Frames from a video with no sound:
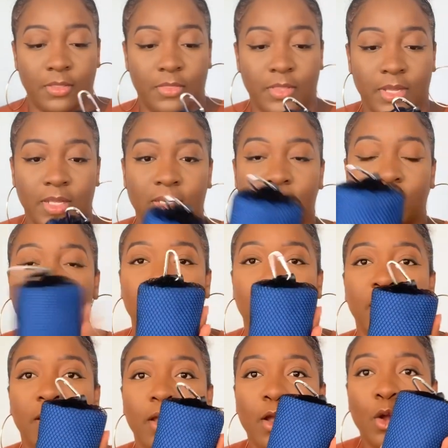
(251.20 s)
this,
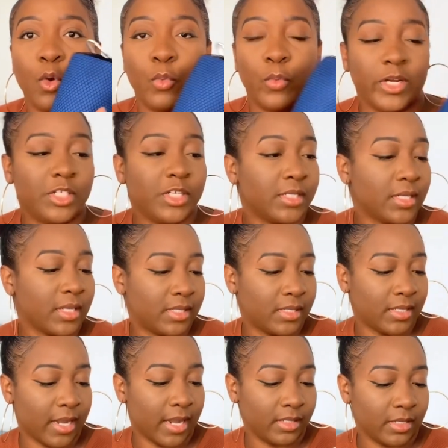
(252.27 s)
which is a
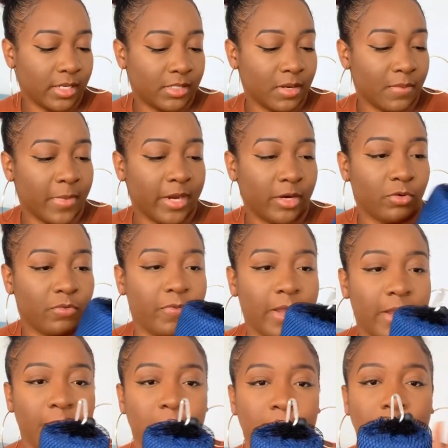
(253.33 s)
set. It's a
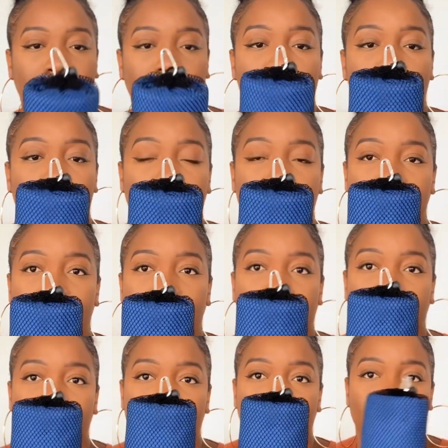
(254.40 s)
microfiber towel
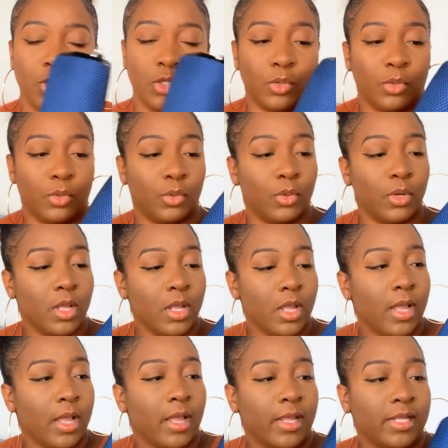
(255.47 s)
set. So
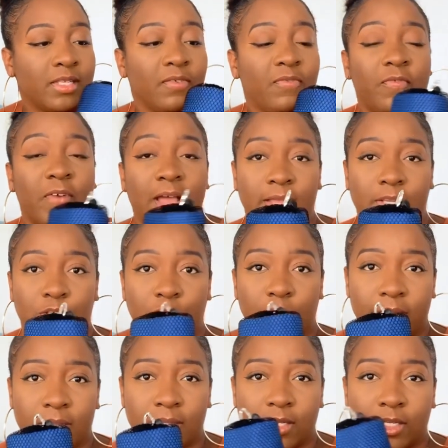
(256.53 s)
it's a fast
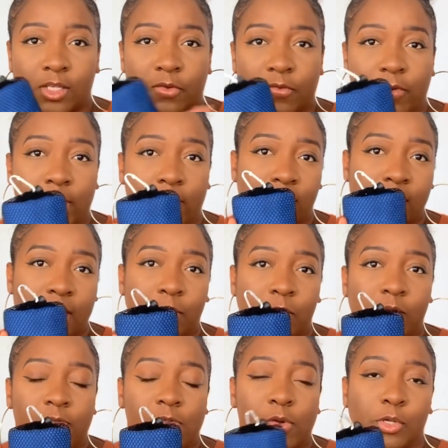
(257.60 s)
drying. So for
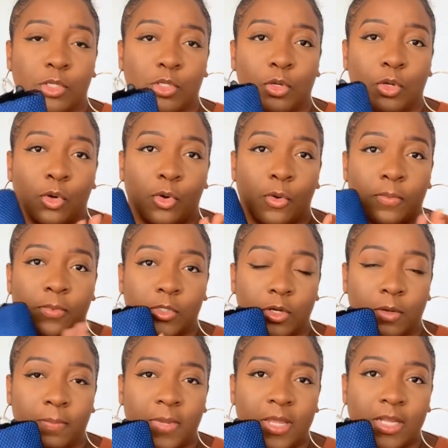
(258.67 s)
example, if you were to go to
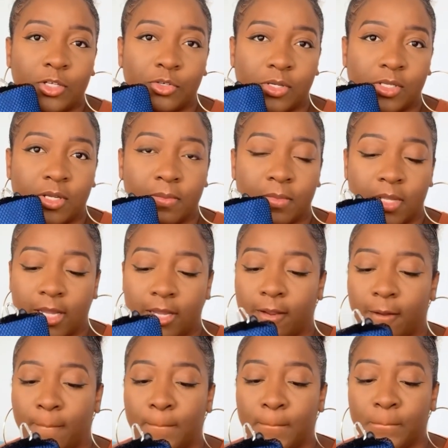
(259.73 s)
the beach or something,